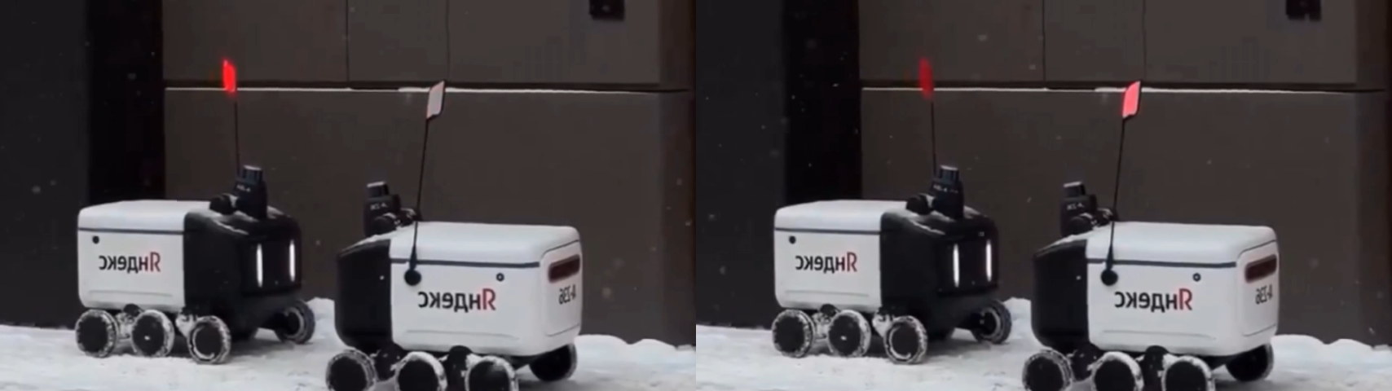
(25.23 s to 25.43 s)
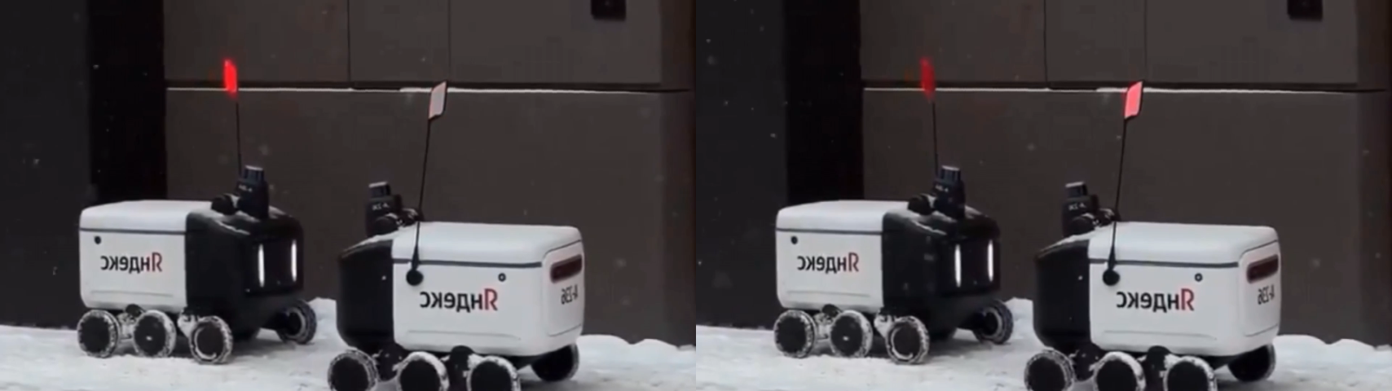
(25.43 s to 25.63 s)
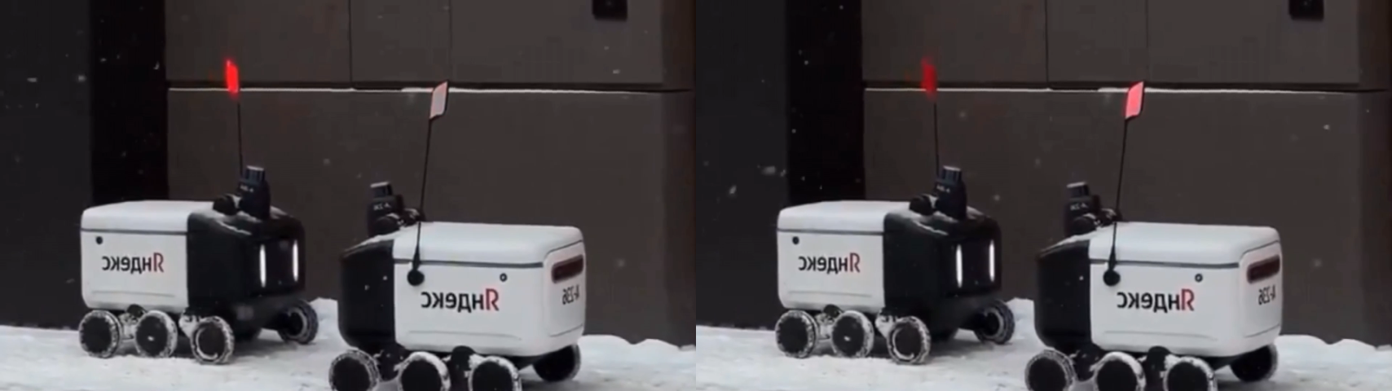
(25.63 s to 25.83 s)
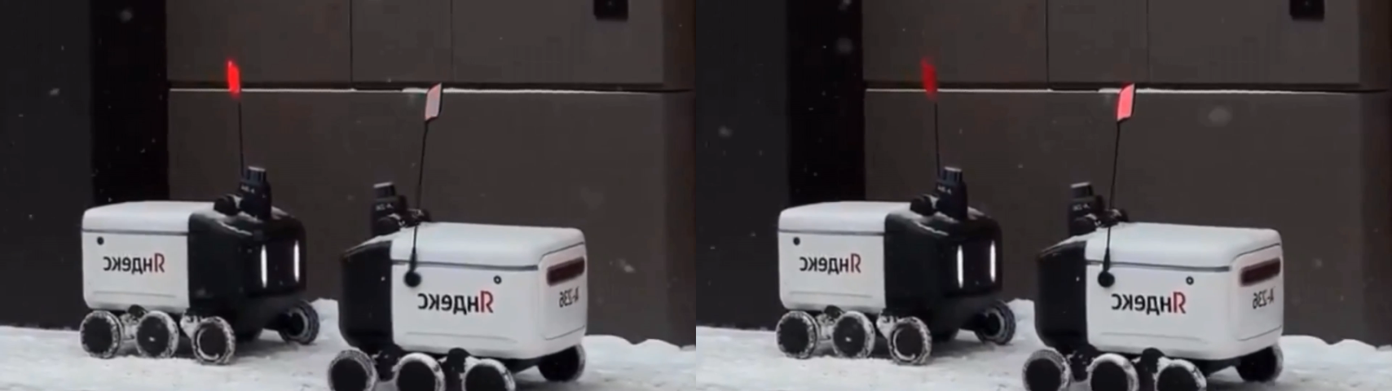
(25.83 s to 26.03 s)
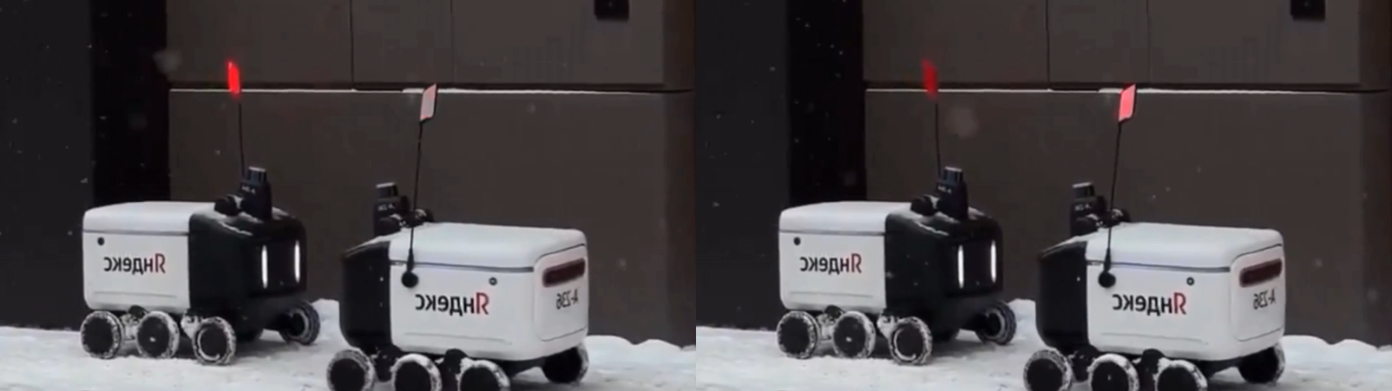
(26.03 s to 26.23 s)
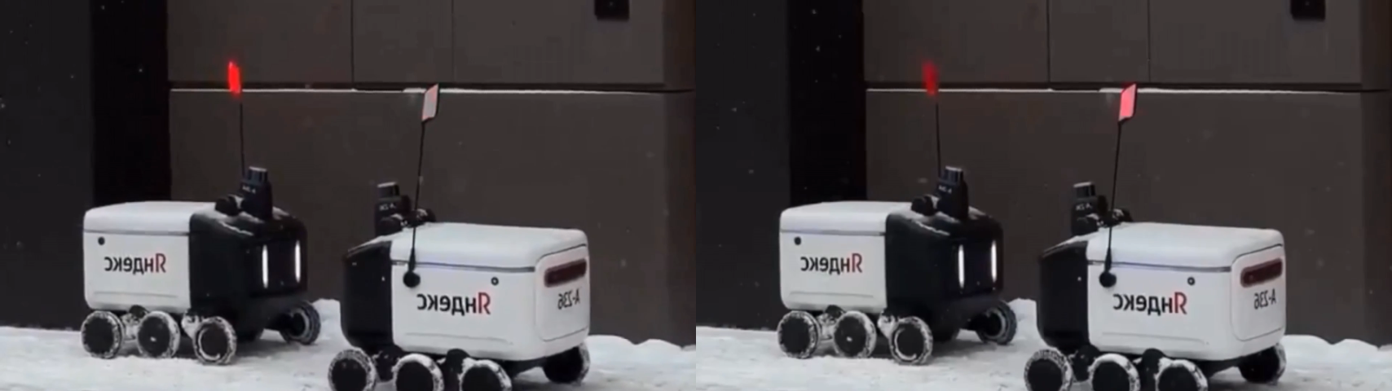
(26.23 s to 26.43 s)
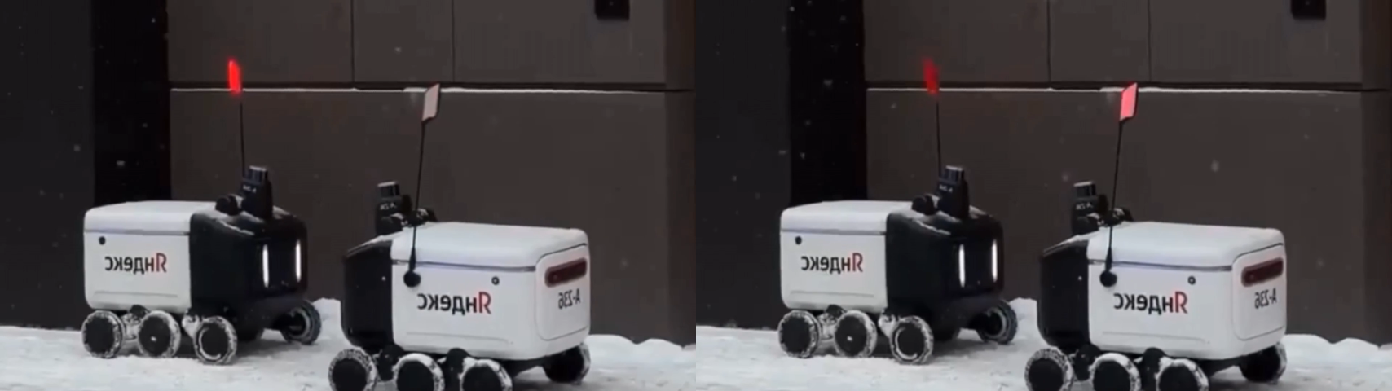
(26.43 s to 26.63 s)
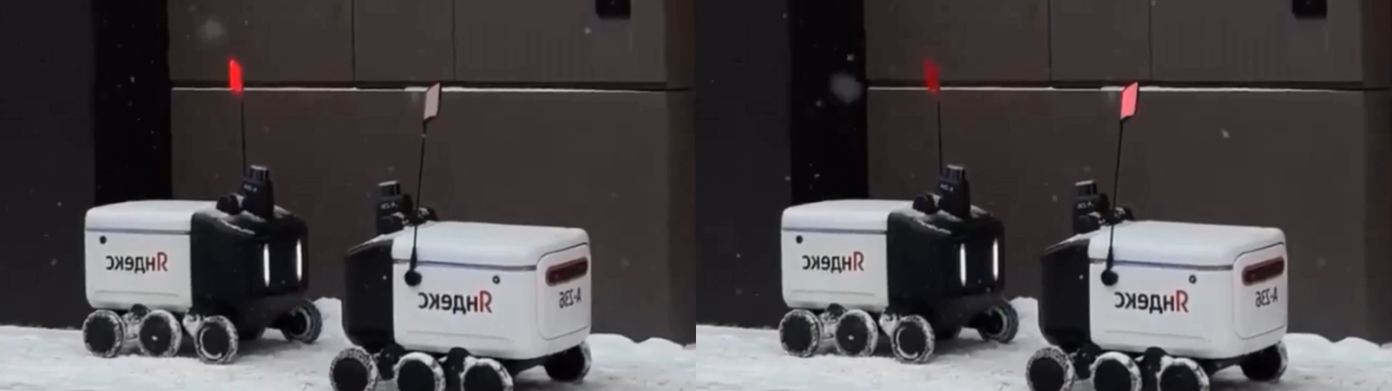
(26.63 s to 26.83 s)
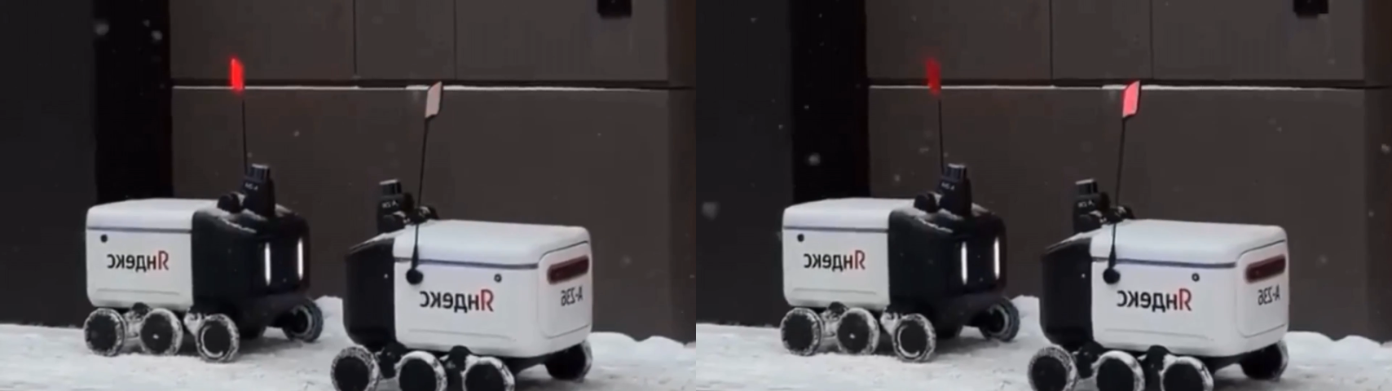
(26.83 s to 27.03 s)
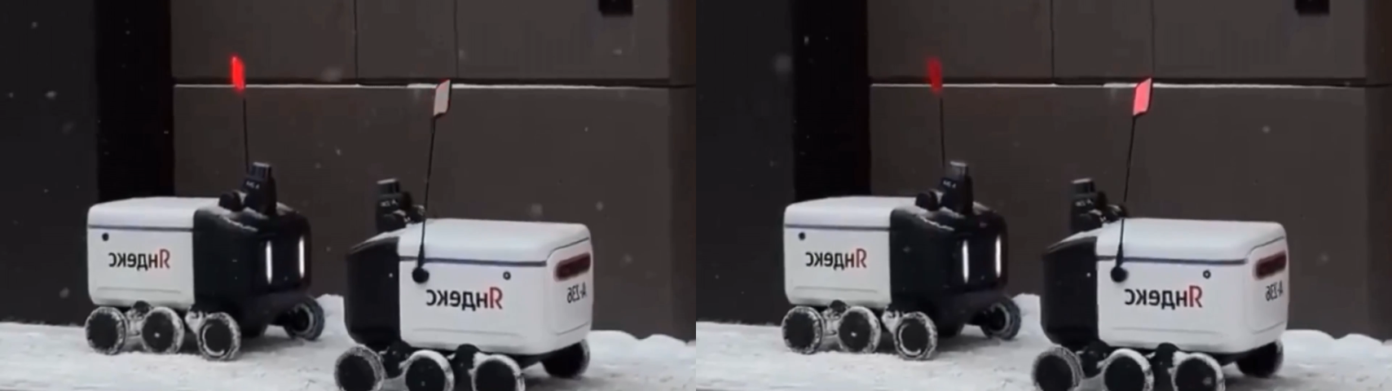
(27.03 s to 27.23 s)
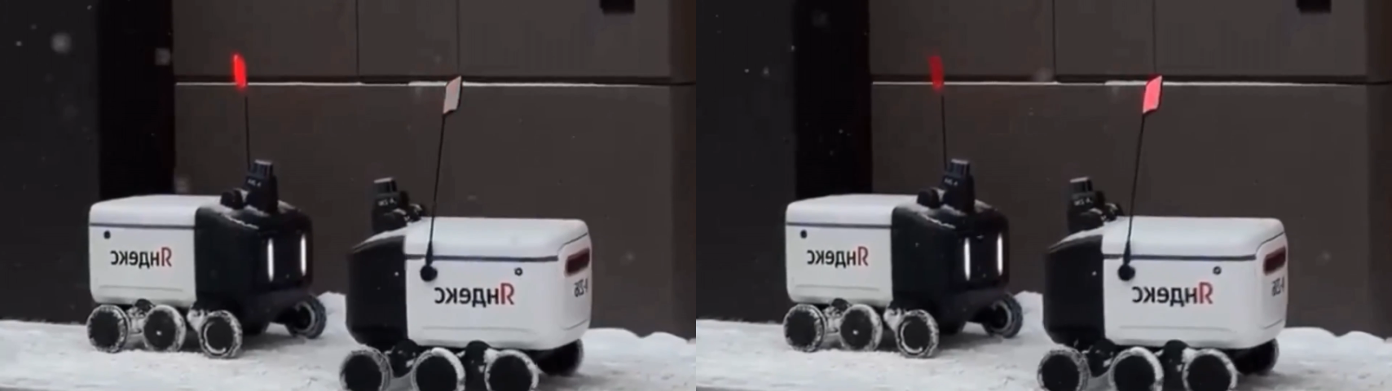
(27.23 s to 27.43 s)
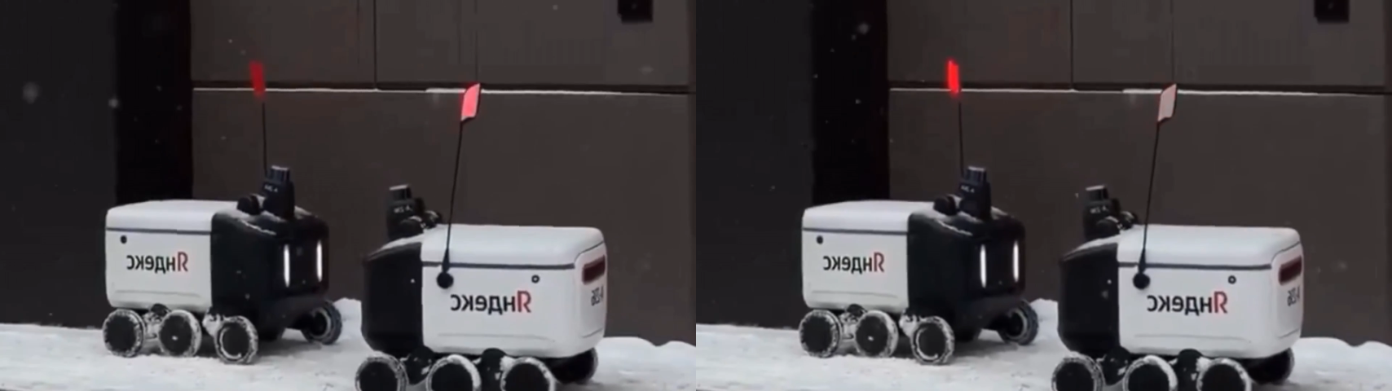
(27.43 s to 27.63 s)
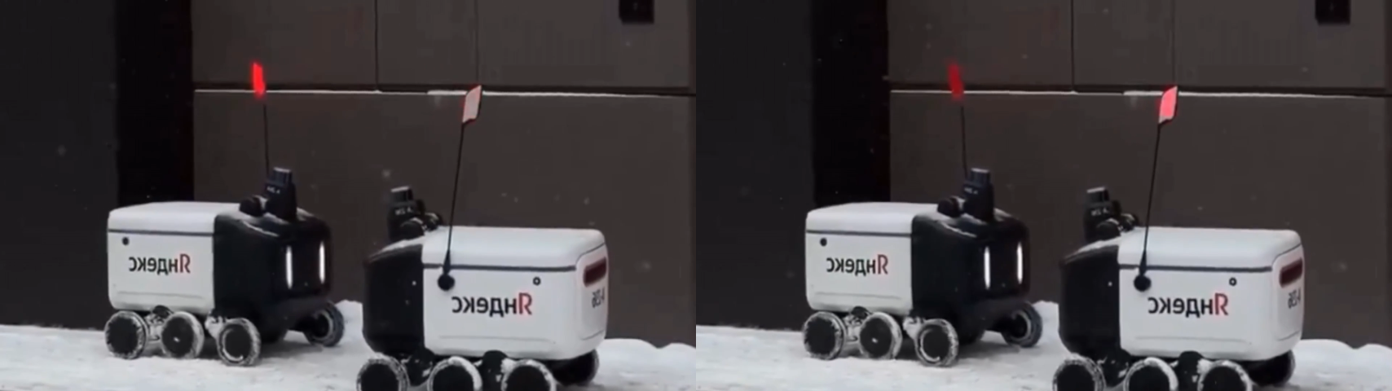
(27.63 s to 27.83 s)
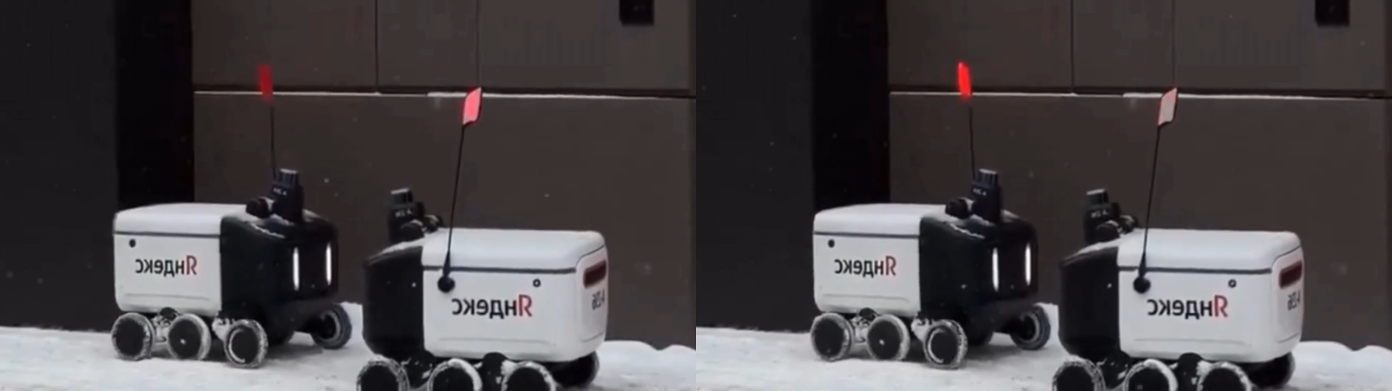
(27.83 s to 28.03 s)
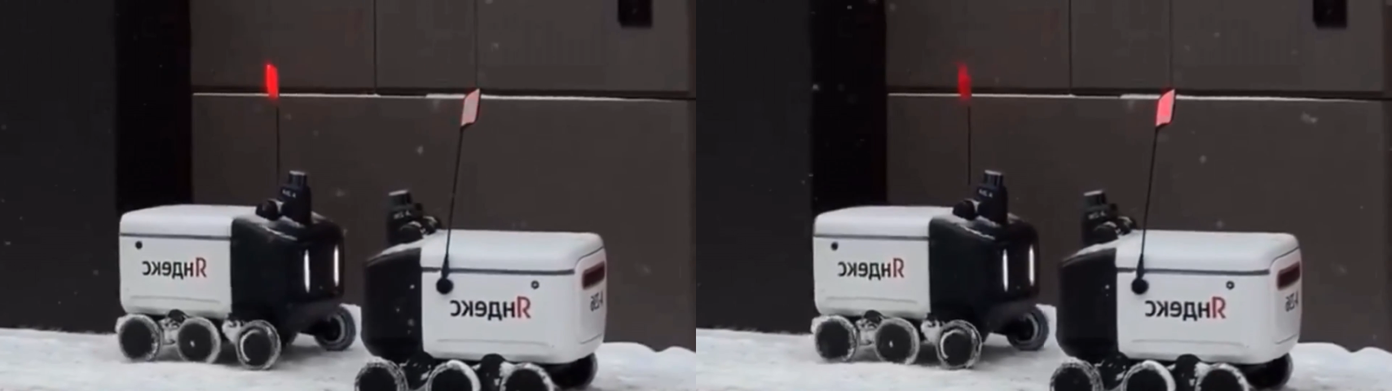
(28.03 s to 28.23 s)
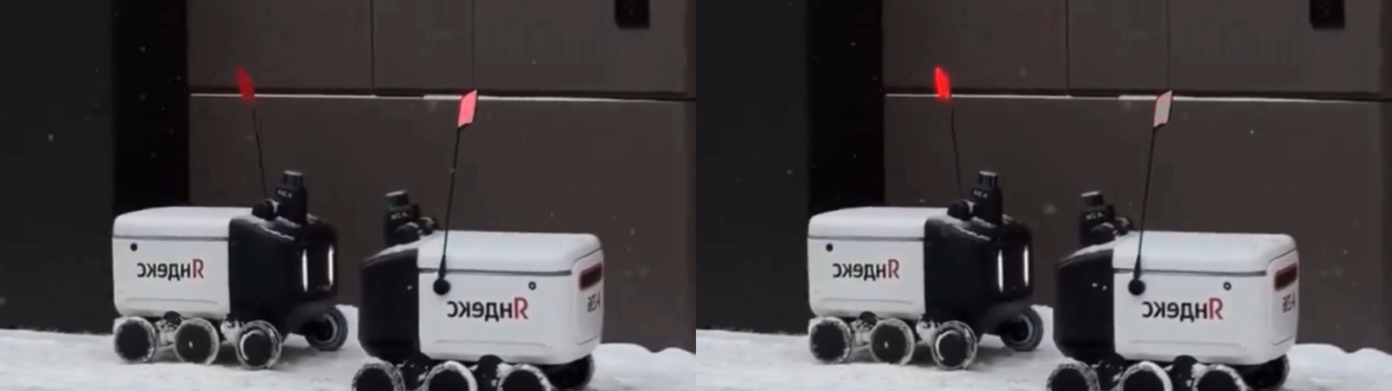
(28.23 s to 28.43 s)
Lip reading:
Nobody's mouth can be seen.